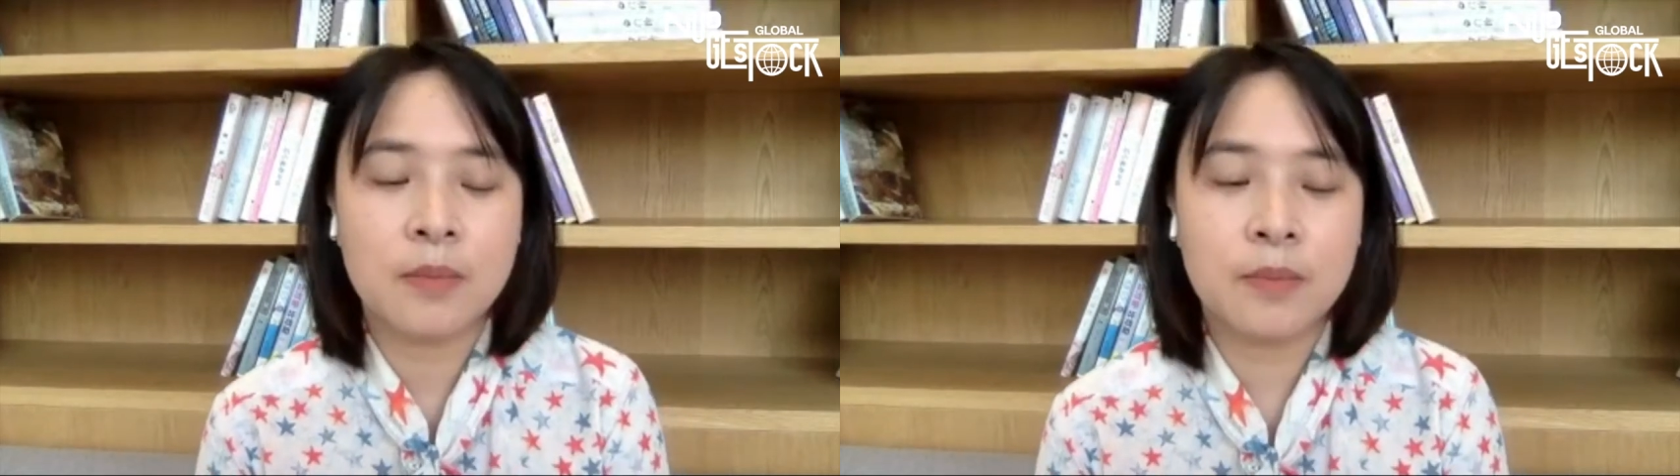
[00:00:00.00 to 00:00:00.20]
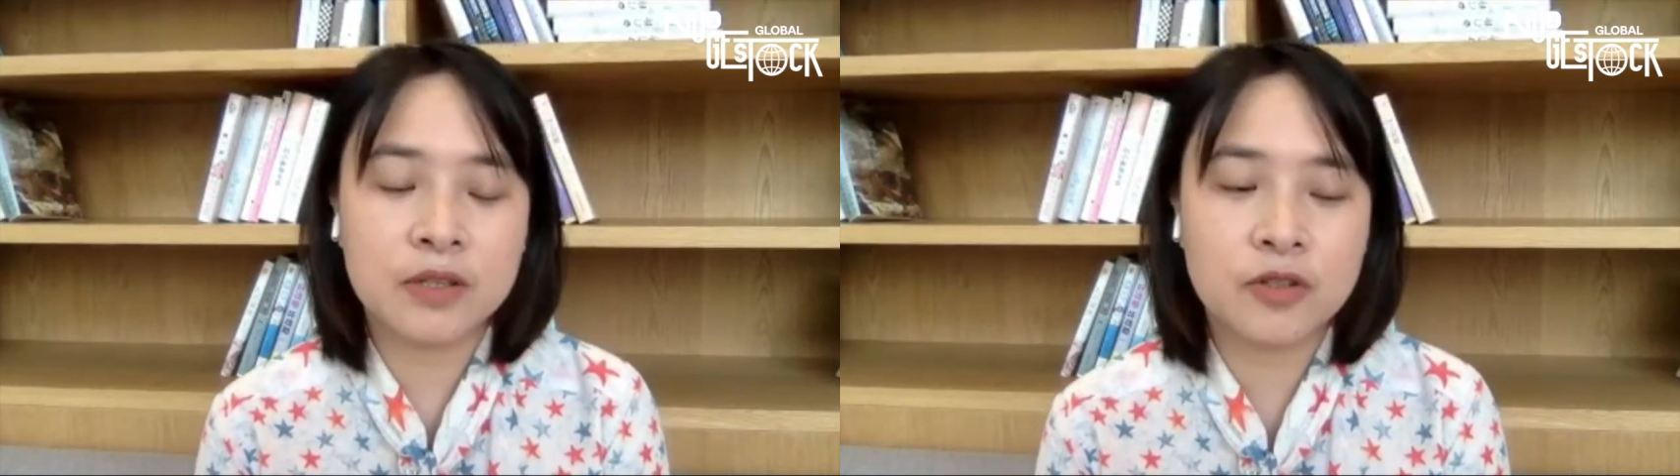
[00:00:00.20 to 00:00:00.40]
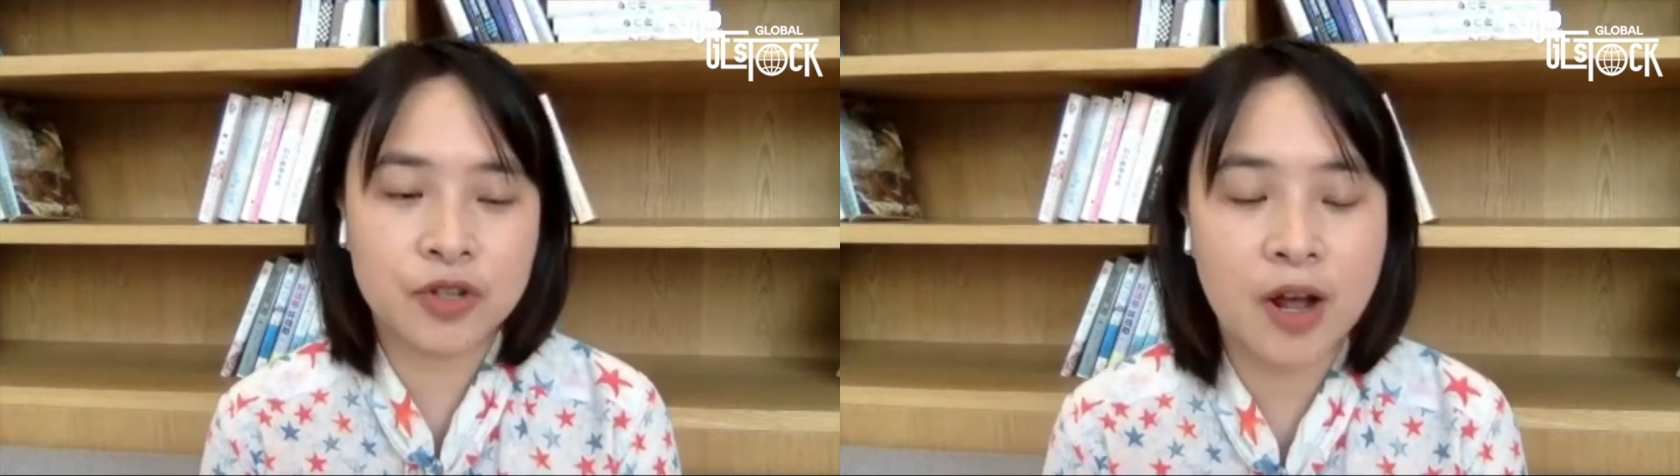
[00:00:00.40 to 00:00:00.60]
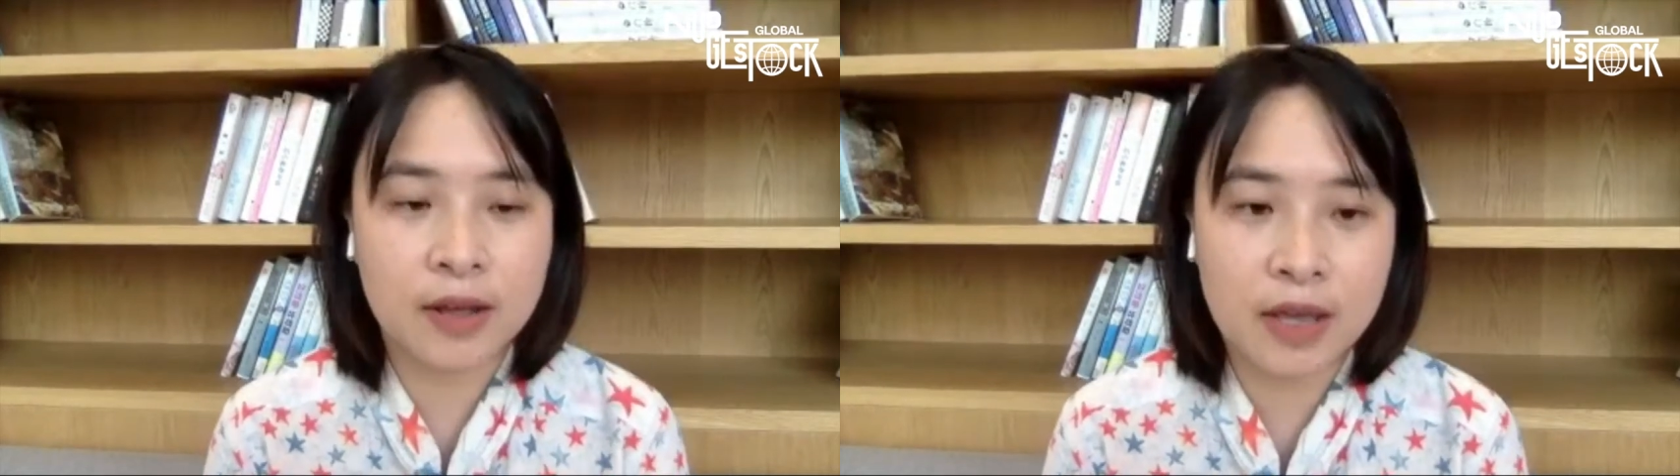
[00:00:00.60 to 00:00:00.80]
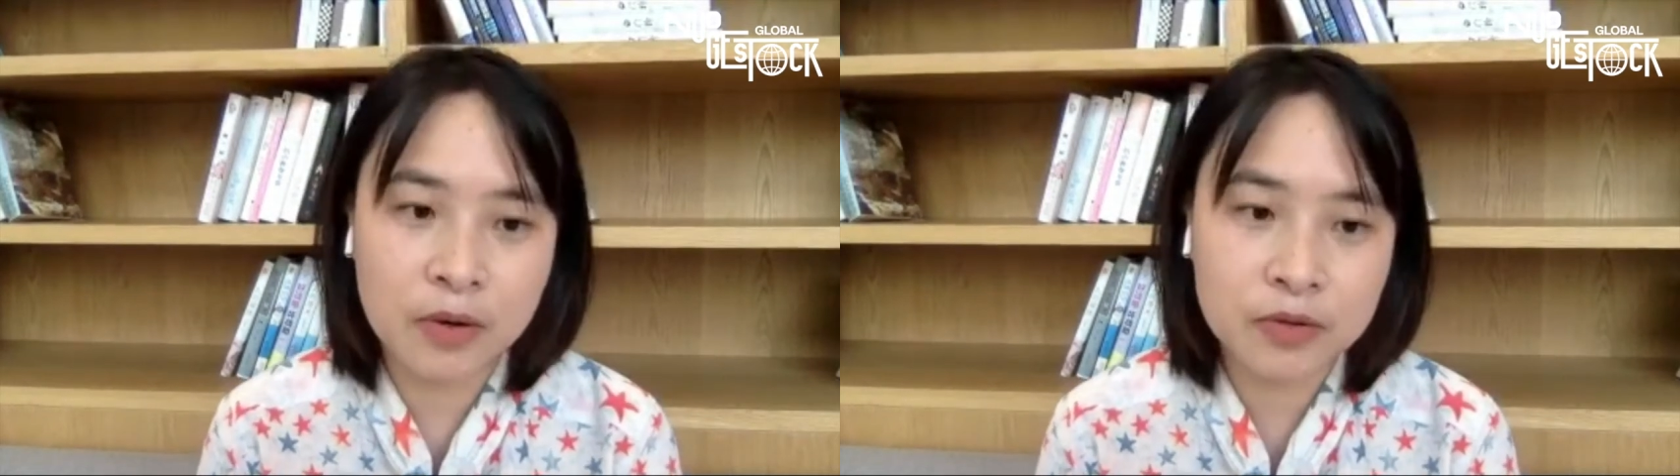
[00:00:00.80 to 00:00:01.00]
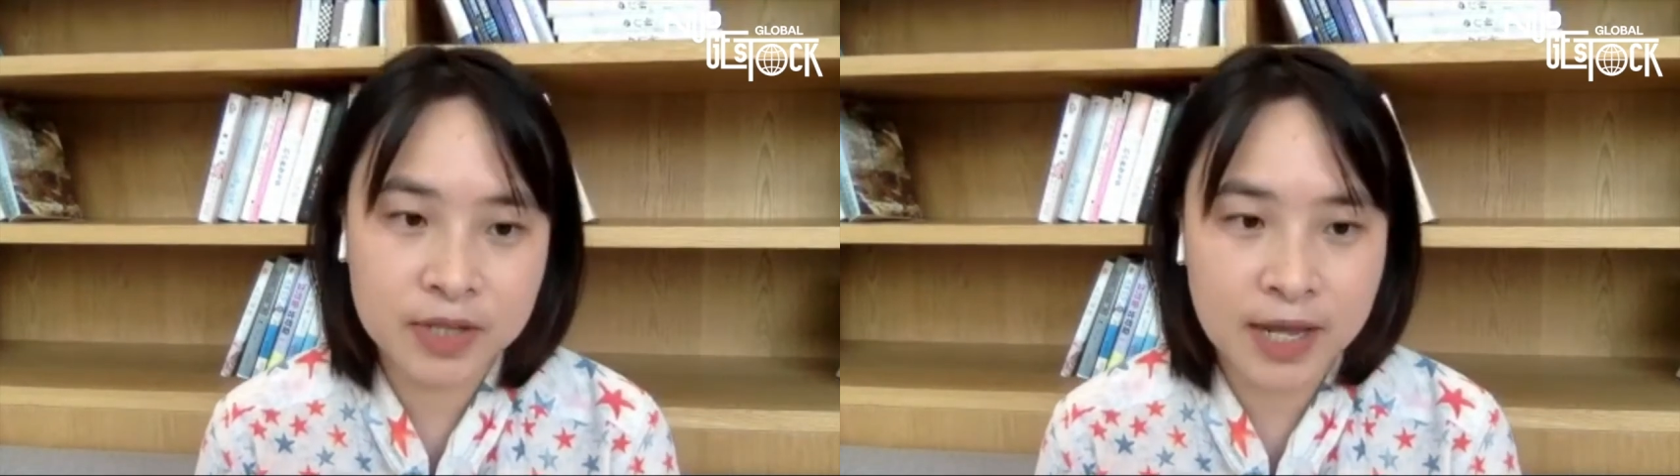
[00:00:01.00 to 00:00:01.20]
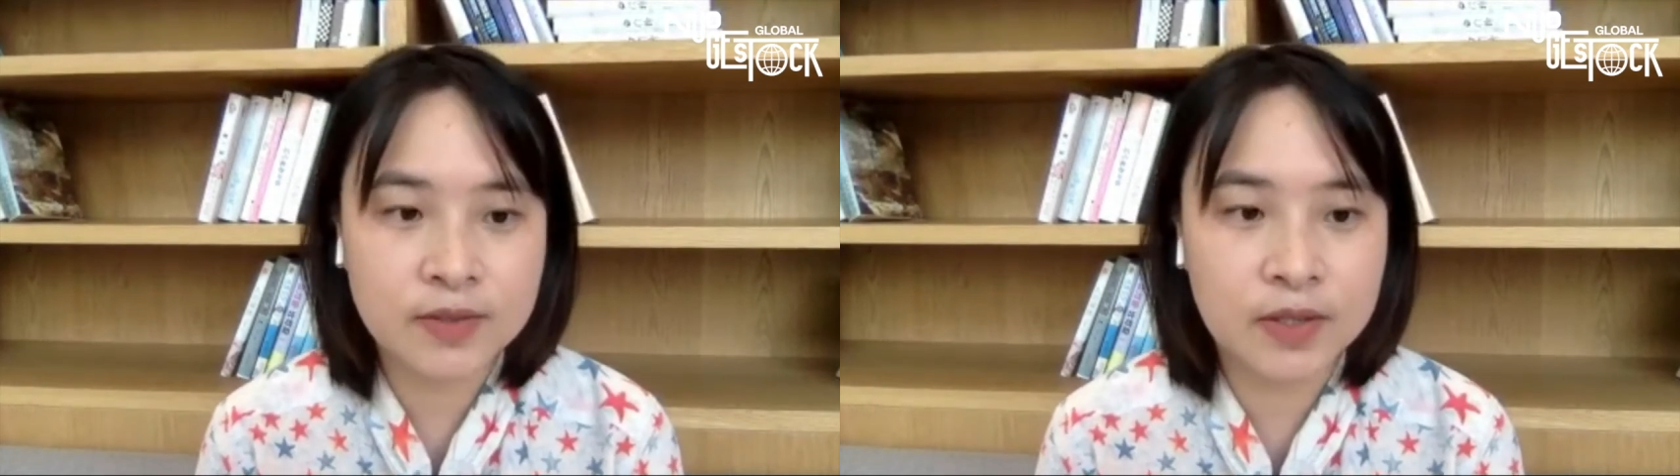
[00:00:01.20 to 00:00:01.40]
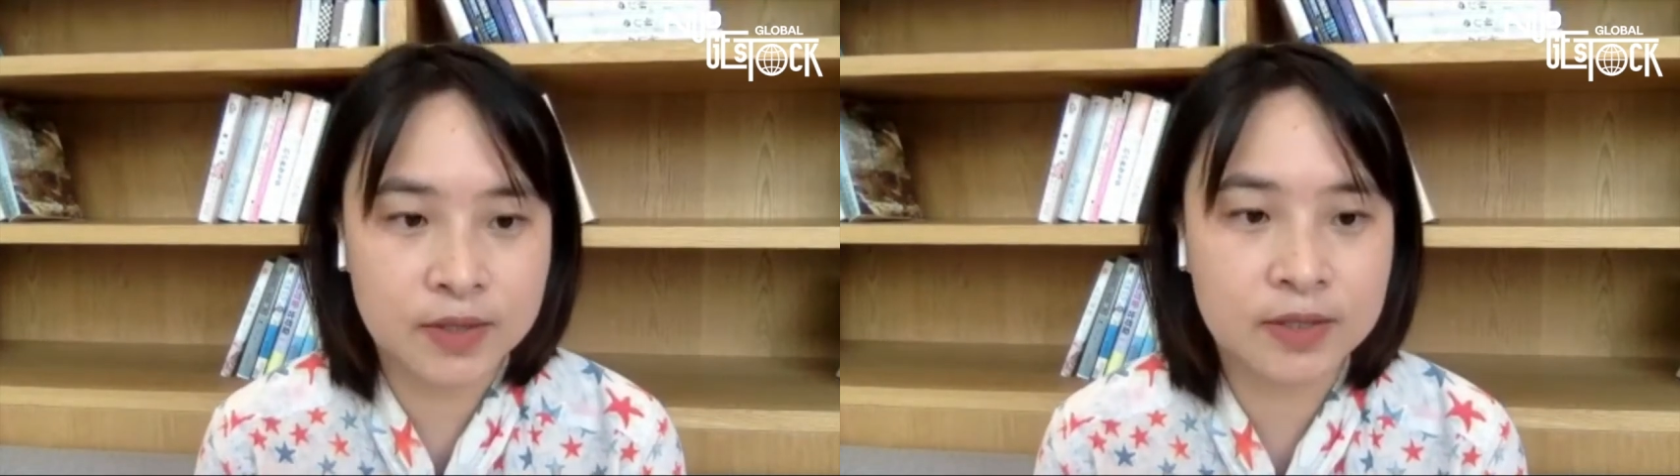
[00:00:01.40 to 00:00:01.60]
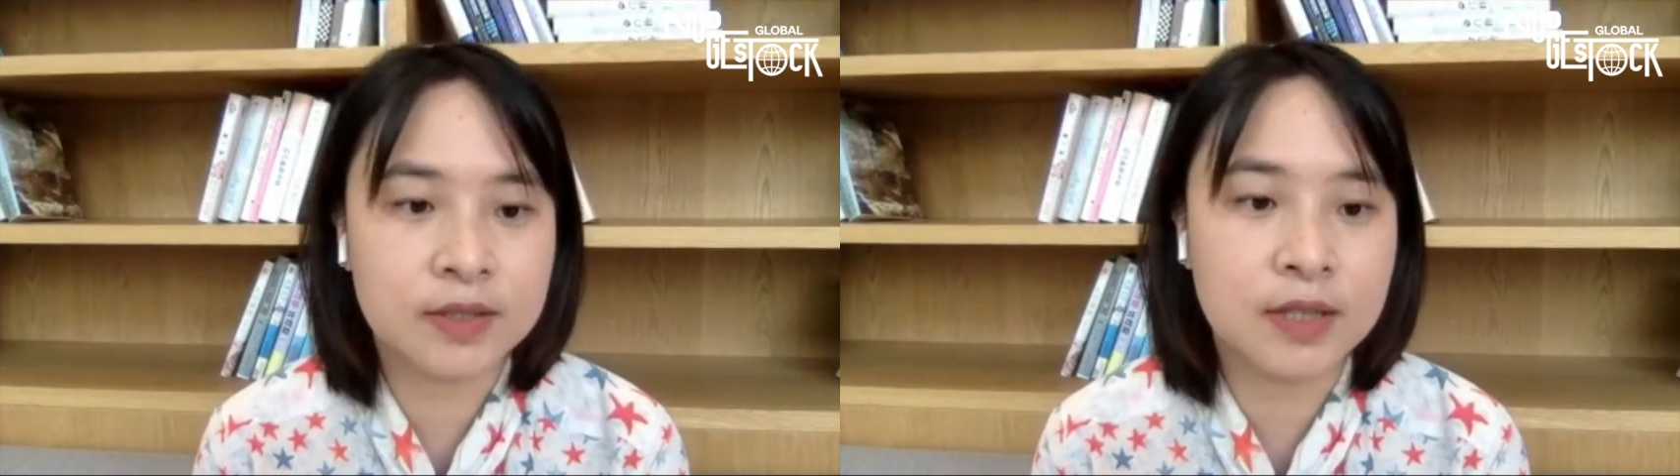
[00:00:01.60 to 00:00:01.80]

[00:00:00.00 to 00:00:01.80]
But shock in most cases